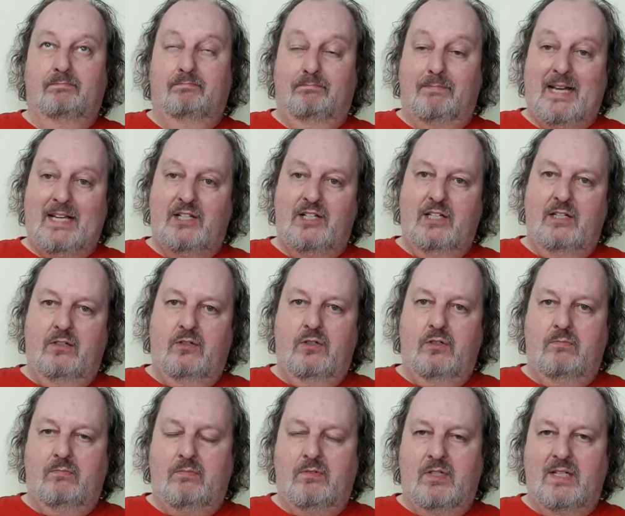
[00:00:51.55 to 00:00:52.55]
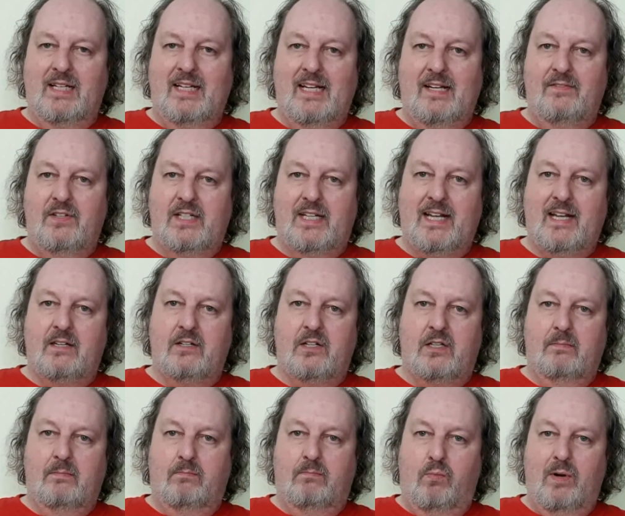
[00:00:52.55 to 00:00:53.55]
bashing leaves against
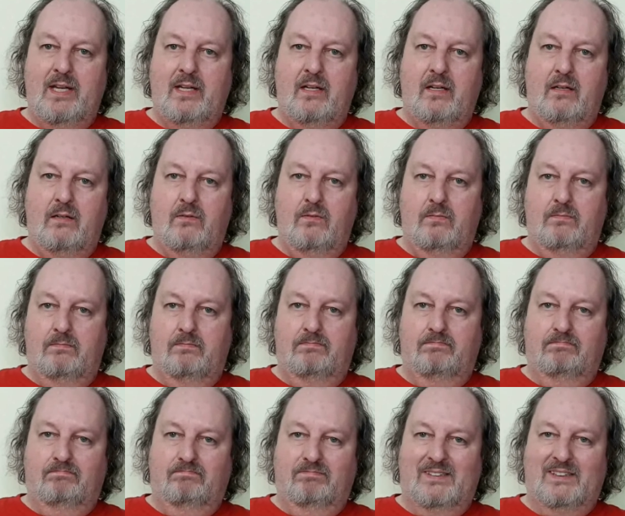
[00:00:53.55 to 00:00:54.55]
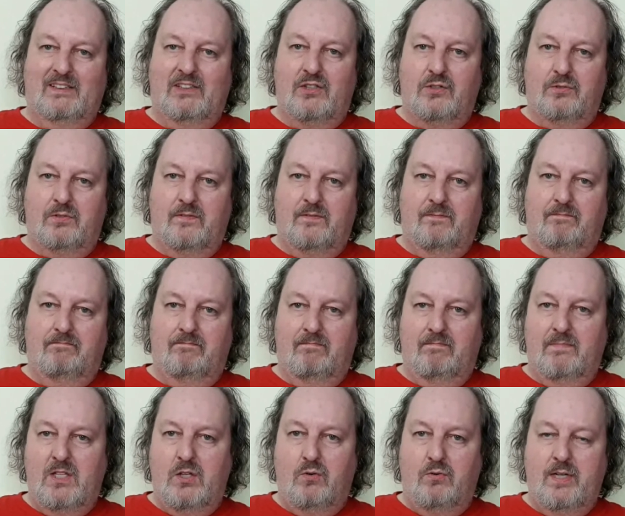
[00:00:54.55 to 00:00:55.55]
the window sort of
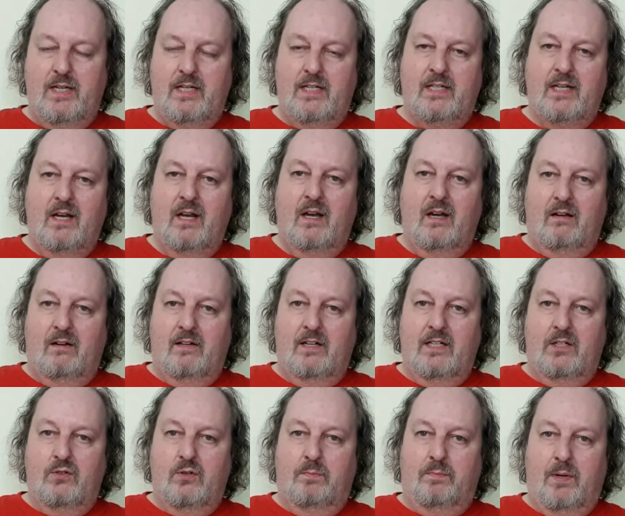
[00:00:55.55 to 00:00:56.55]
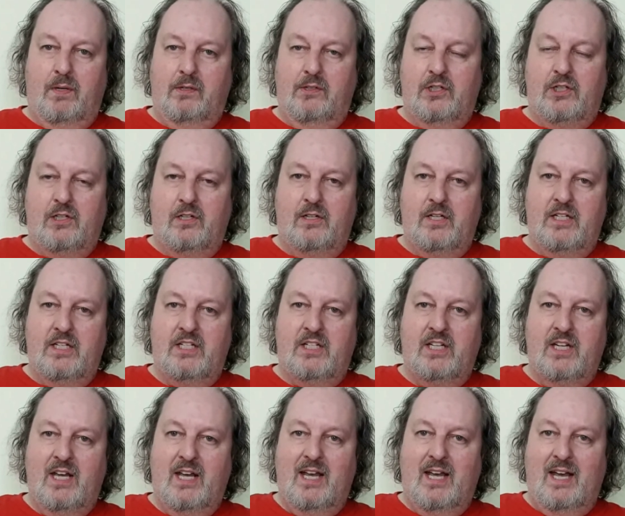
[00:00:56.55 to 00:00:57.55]
noise, I do
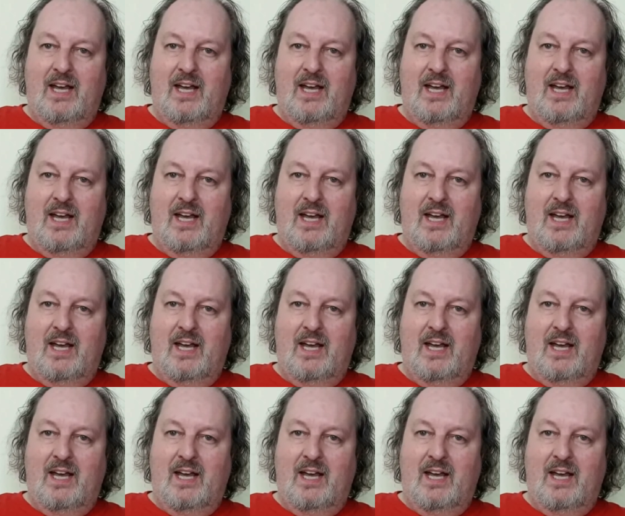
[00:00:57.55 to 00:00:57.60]
apologise.